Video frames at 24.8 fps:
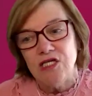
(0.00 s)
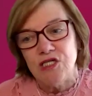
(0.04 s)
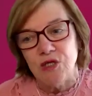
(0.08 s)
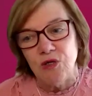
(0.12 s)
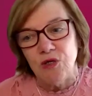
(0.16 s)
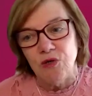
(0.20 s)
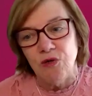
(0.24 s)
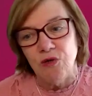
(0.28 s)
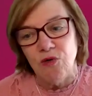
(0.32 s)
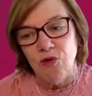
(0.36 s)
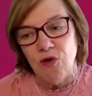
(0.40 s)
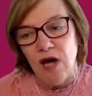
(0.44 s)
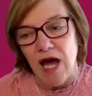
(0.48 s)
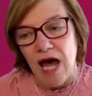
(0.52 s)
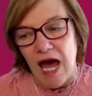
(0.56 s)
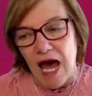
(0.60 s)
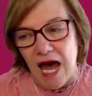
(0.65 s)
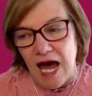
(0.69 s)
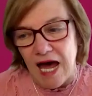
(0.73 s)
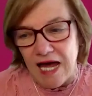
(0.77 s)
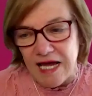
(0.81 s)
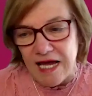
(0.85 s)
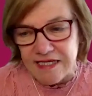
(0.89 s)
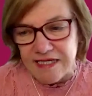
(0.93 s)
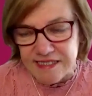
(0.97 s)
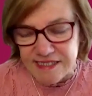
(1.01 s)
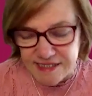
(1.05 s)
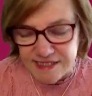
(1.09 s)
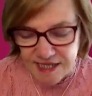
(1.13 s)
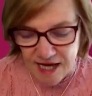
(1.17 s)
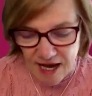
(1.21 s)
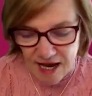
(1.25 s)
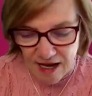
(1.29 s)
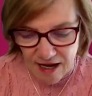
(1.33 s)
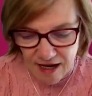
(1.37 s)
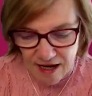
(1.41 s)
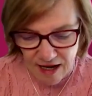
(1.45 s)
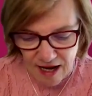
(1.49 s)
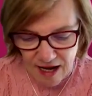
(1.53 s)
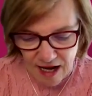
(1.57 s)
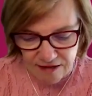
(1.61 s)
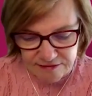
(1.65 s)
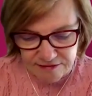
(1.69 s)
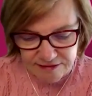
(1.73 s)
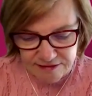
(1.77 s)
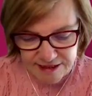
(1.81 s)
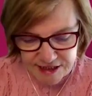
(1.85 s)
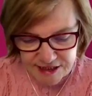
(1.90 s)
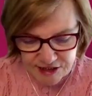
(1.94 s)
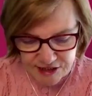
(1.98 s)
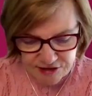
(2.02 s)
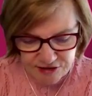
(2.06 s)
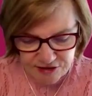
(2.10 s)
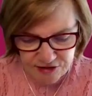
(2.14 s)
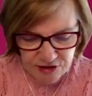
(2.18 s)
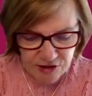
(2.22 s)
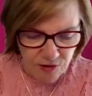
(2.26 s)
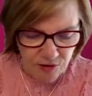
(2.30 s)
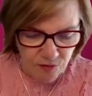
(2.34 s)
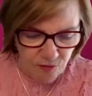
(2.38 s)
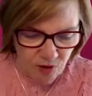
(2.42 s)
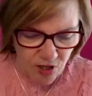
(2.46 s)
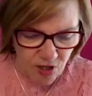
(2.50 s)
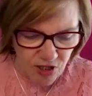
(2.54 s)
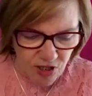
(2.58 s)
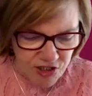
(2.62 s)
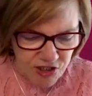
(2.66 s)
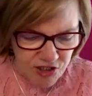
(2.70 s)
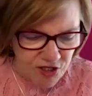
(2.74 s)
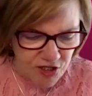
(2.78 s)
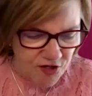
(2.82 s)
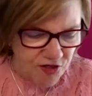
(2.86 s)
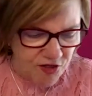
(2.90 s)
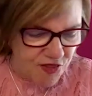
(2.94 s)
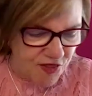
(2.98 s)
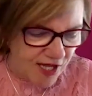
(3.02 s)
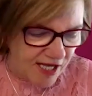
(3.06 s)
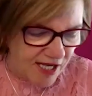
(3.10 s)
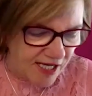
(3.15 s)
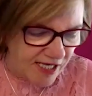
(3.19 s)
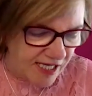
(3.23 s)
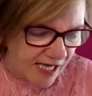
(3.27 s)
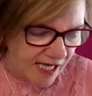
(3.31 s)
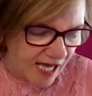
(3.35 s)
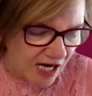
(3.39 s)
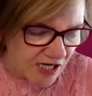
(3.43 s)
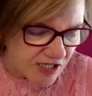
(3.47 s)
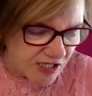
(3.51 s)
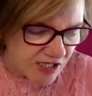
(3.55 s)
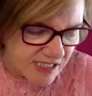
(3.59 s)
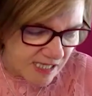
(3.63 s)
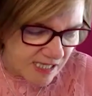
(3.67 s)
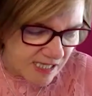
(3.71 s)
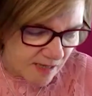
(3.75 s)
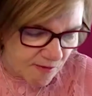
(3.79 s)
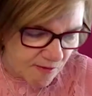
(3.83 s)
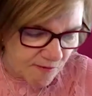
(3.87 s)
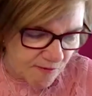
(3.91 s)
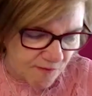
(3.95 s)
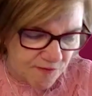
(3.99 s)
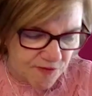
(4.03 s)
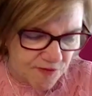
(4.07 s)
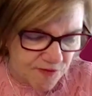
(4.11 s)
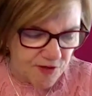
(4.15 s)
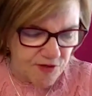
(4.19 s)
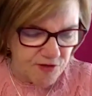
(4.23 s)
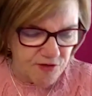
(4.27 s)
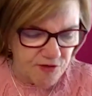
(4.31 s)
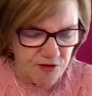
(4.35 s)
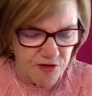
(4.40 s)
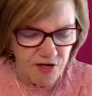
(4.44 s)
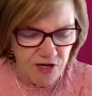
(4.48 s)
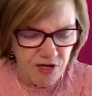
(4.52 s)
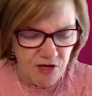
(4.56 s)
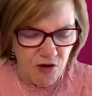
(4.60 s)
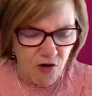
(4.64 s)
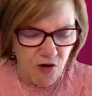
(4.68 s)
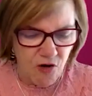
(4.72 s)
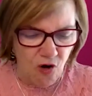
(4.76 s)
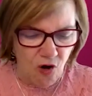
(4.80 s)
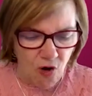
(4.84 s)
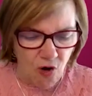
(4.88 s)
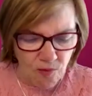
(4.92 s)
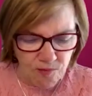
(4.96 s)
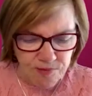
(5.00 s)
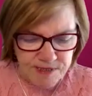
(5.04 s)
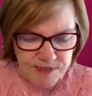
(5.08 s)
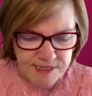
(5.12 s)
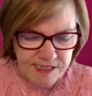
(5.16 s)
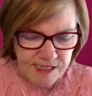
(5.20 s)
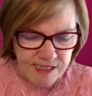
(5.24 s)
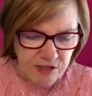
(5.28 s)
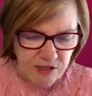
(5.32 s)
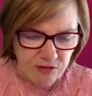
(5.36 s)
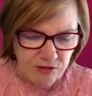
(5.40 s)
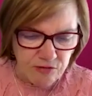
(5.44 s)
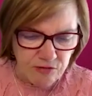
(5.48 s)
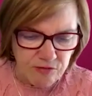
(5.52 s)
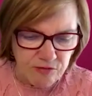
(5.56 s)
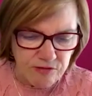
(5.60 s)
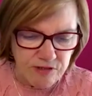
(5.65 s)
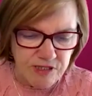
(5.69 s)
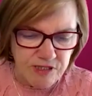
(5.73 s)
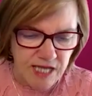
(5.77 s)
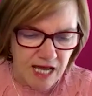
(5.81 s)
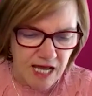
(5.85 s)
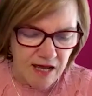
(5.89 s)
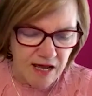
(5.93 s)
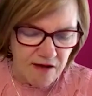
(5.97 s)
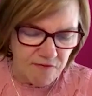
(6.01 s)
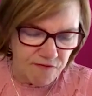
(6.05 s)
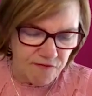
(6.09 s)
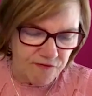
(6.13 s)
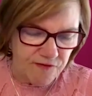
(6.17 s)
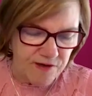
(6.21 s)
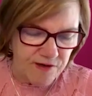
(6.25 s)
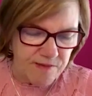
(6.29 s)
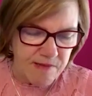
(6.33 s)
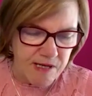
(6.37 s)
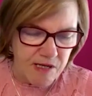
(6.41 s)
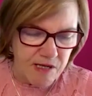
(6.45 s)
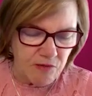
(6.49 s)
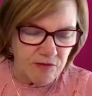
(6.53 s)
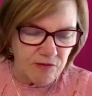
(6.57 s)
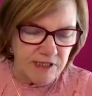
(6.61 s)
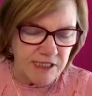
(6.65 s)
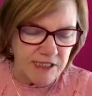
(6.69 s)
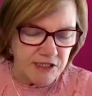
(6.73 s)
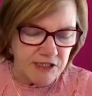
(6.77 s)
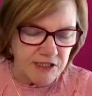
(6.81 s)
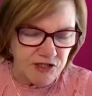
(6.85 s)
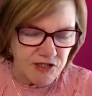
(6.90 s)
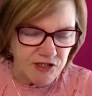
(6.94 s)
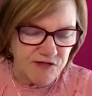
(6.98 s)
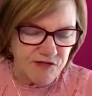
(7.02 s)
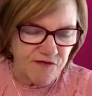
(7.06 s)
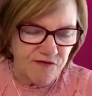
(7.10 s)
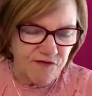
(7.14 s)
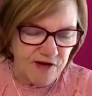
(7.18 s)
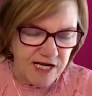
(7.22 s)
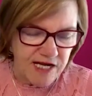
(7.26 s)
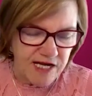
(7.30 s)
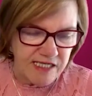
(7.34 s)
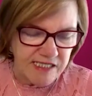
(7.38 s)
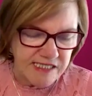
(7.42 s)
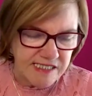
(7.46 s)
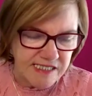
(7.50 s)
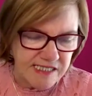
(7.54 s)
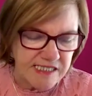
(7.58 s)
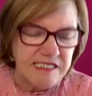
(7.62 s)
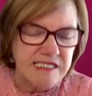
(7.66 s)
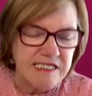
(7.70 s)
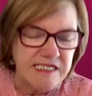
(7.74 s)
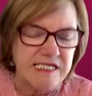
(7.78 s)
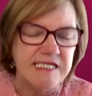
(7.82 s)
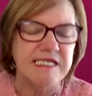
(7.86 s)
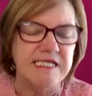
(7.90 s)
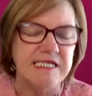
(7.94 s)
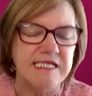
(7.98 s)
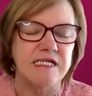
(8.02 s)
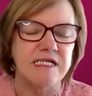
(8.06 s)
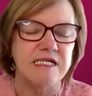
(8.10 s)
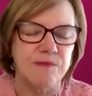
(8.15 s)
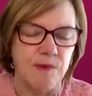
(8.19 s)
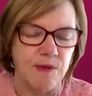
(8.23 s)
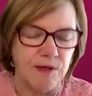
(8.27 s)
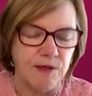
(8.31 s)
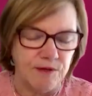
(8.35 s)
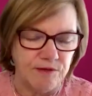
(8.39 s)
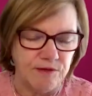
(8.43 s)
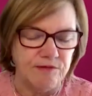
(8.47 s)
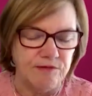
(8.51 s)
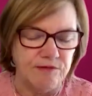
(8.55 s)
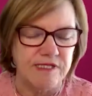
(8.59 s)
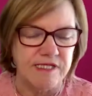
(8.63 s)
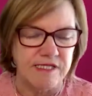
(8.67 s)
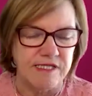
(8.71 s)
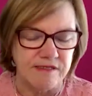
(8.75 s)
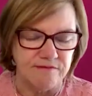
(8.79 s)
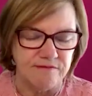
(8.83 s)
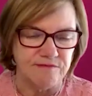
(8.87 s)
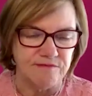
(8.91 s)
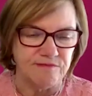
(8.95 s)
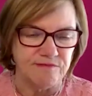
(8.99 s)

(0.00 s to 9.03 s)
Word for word: So, as a, a leader, what do you think are some of the obstacles that female leaders face in today's world?